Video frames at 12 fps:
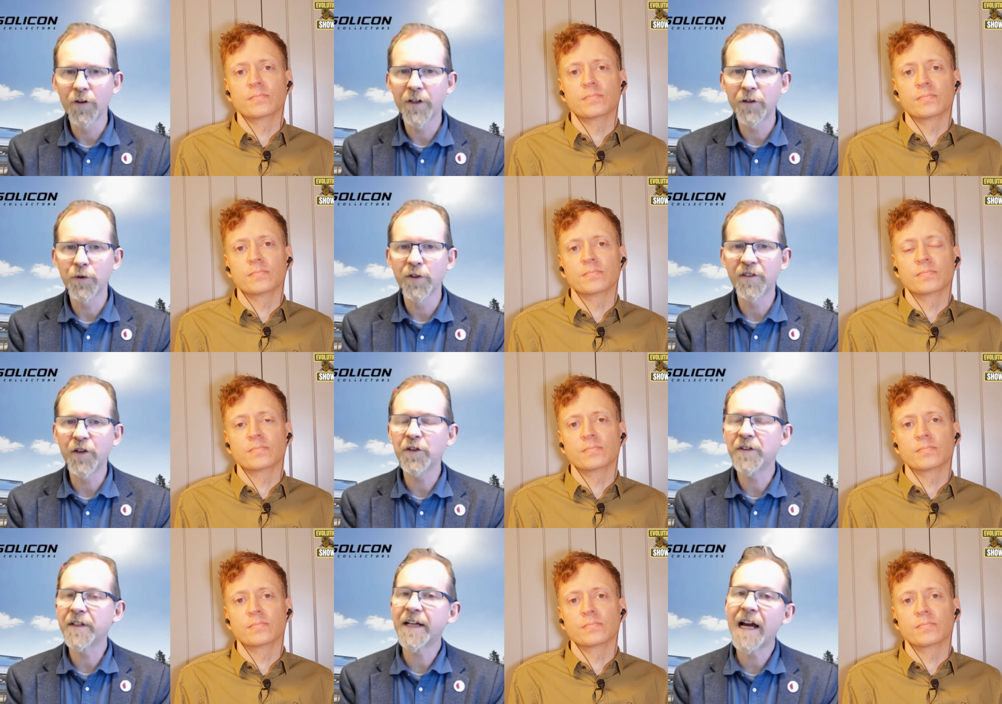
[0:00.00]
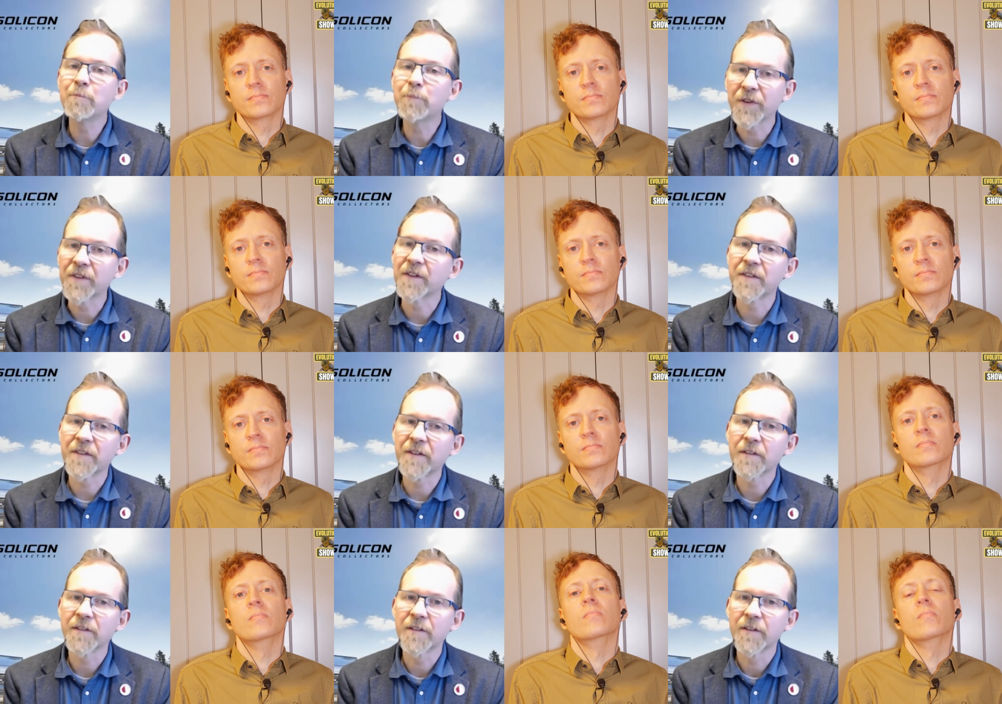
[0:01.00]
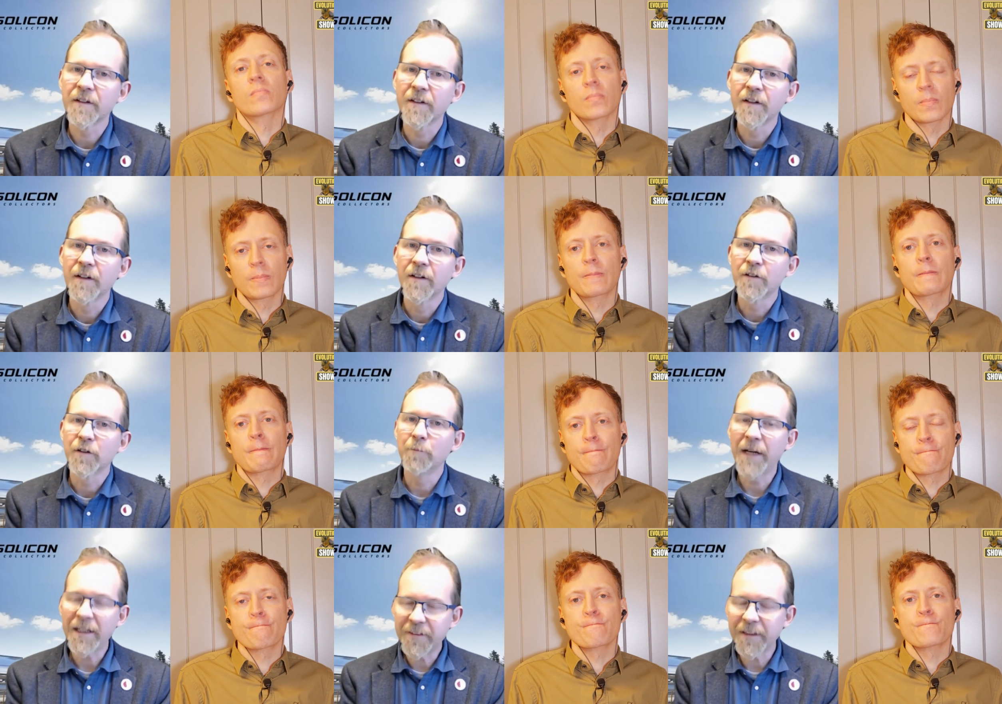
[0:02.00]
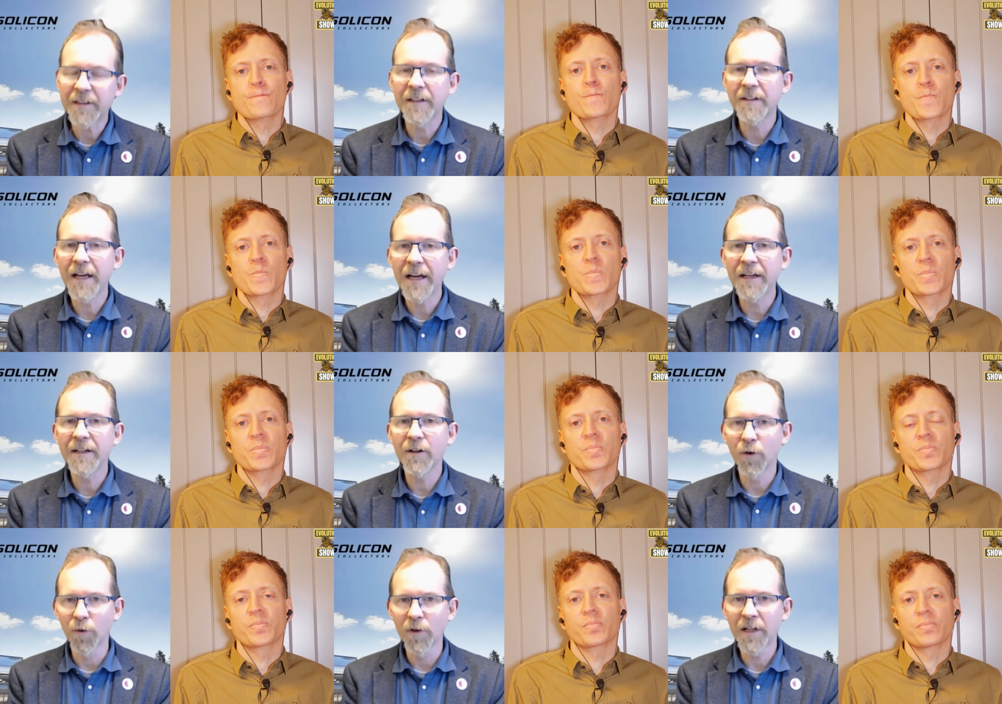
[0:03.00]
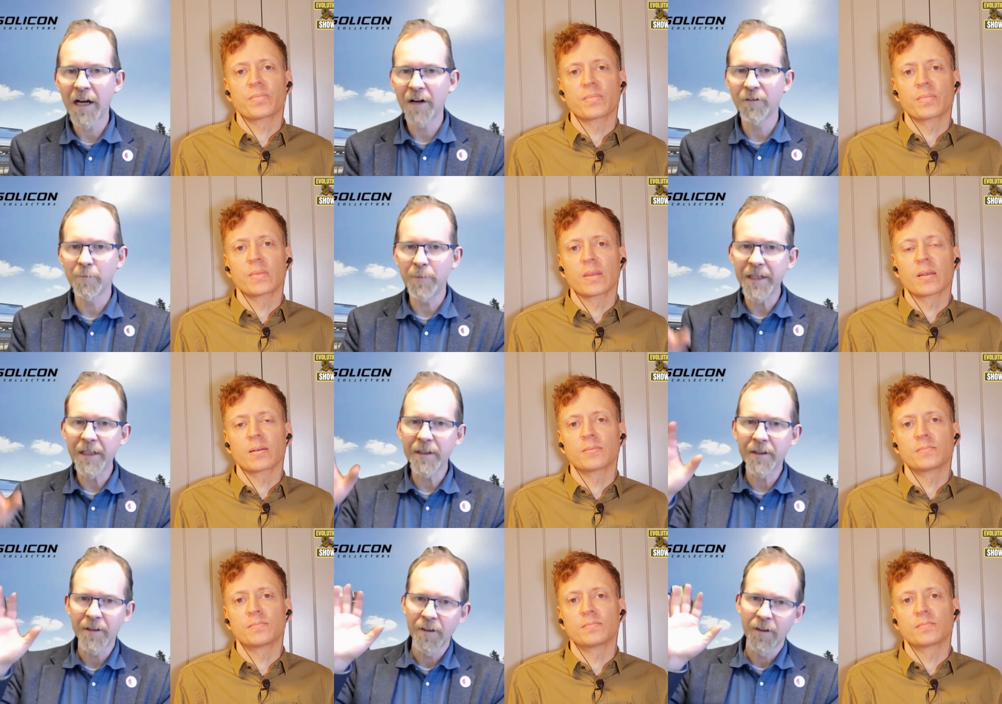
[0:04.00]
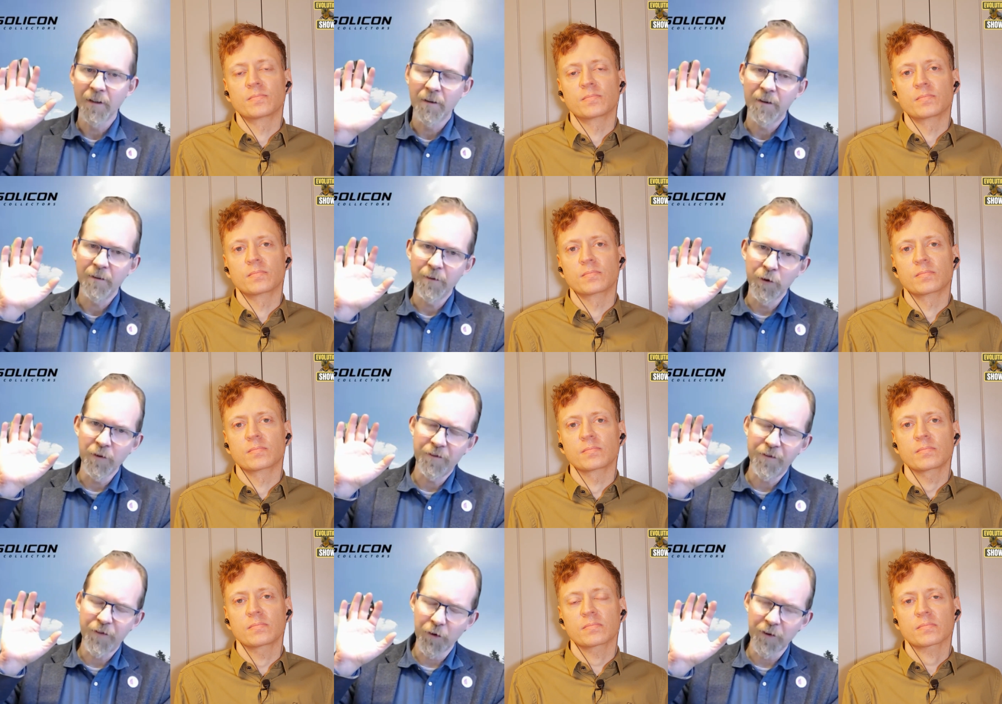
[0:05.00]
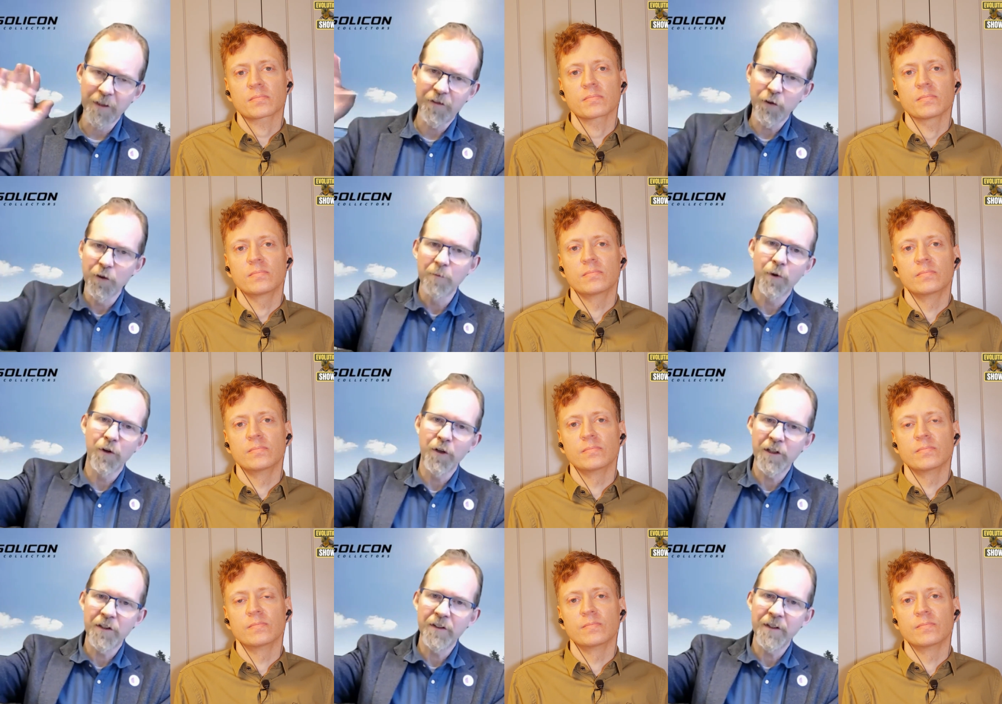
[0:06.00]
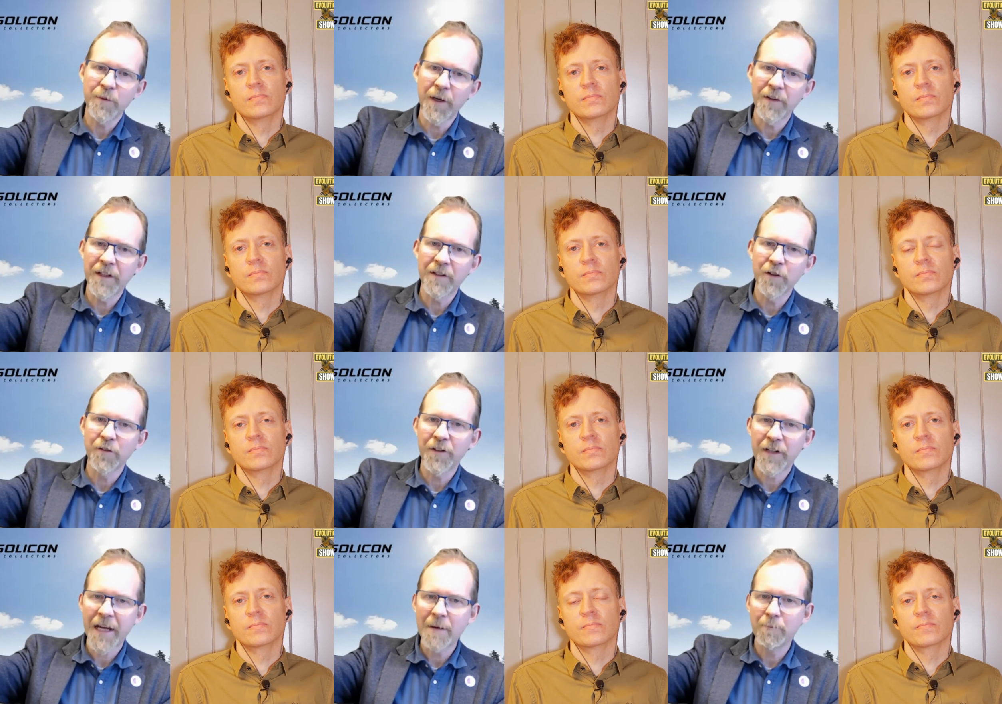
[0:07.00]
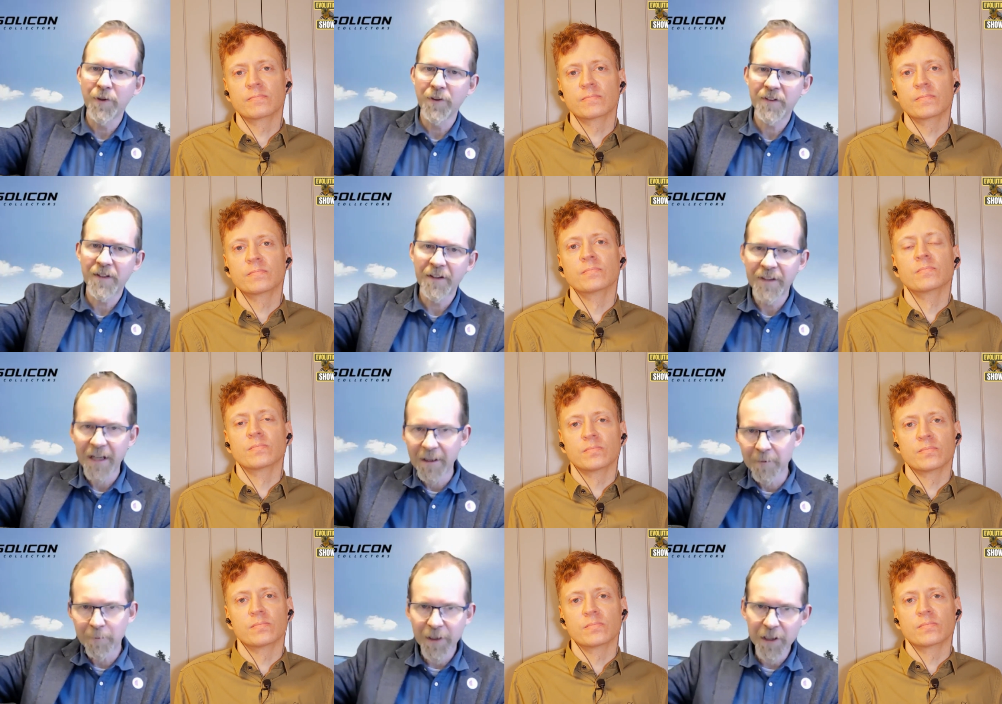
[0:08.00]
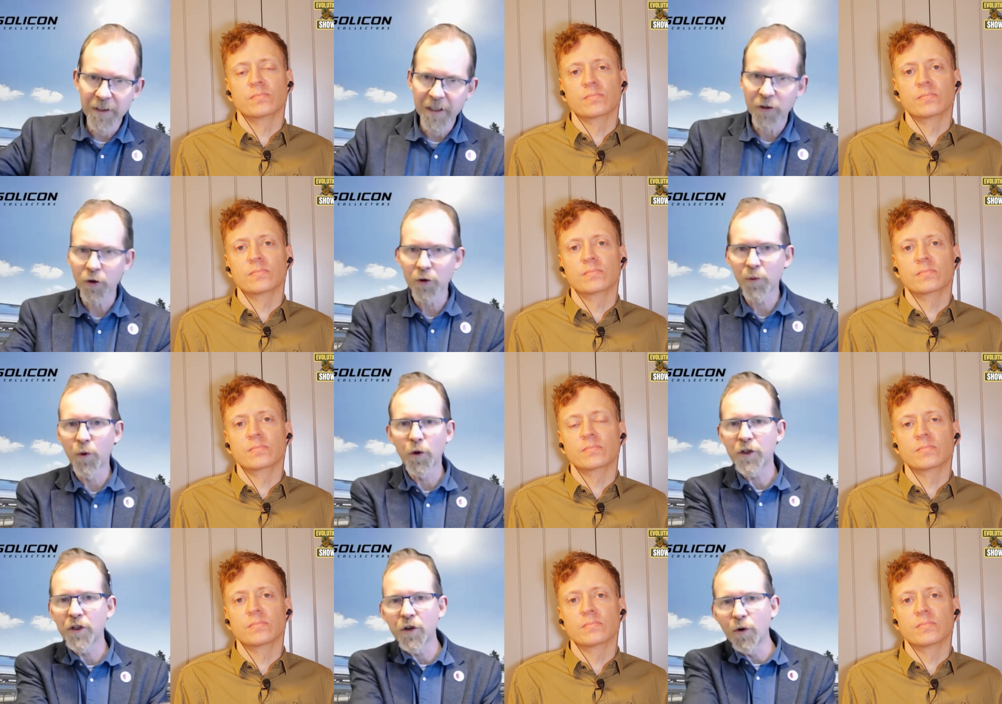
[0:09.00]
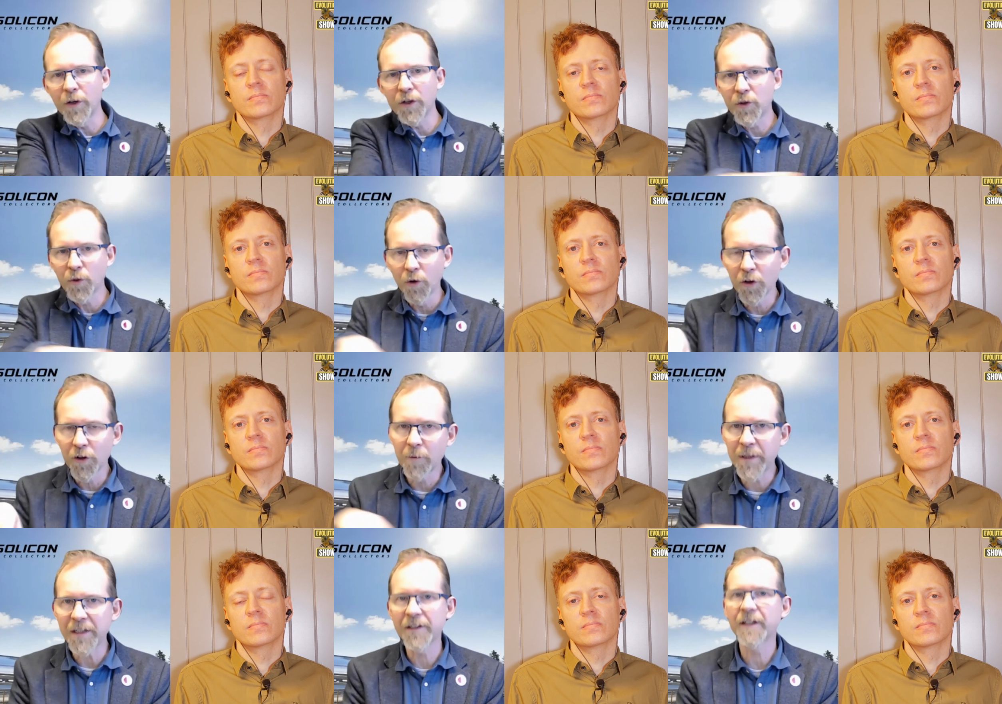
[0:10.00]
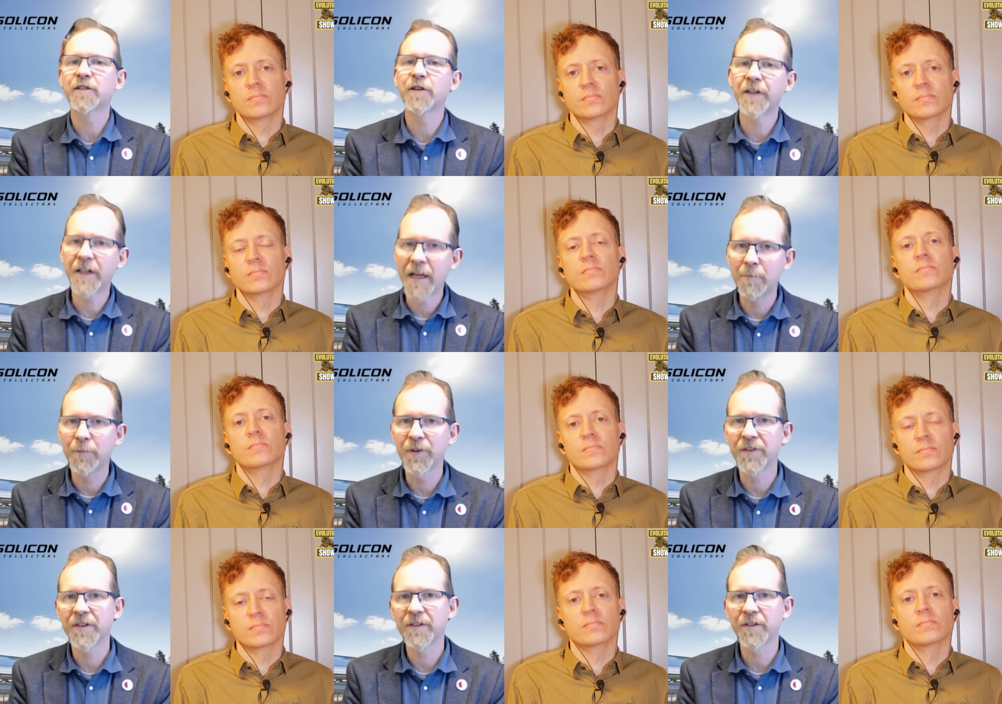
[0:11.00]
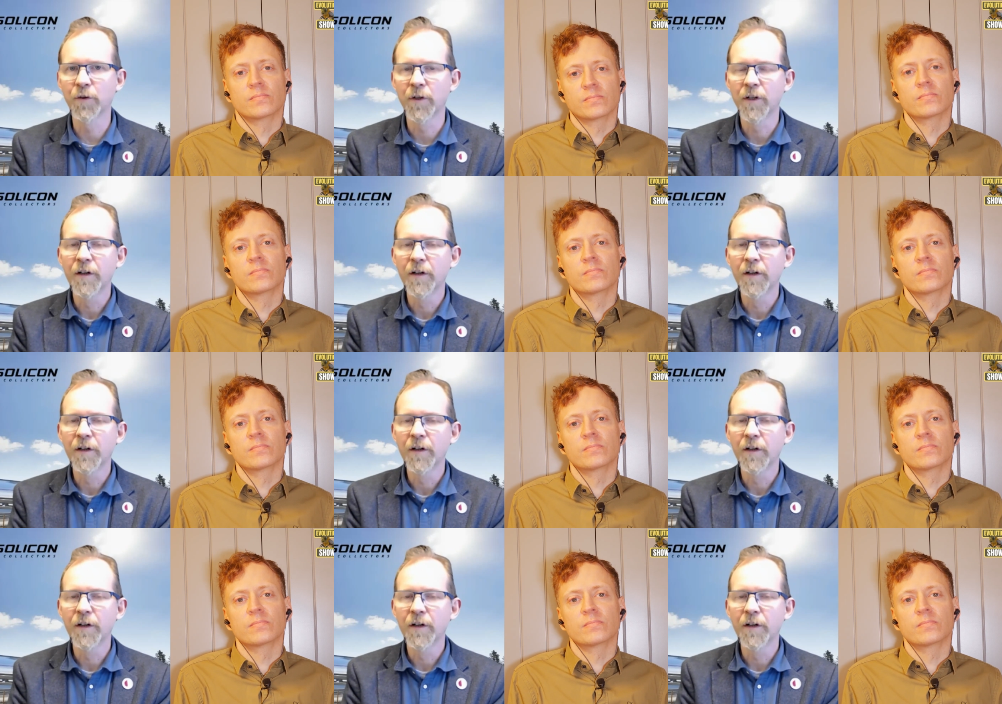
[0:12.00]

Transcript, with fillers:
Speaker 1: the university campuses. So basically, they all have a big fossil fuel boiler in one end of the campus and then pressurized hot water going to all the buildings on the campuses. So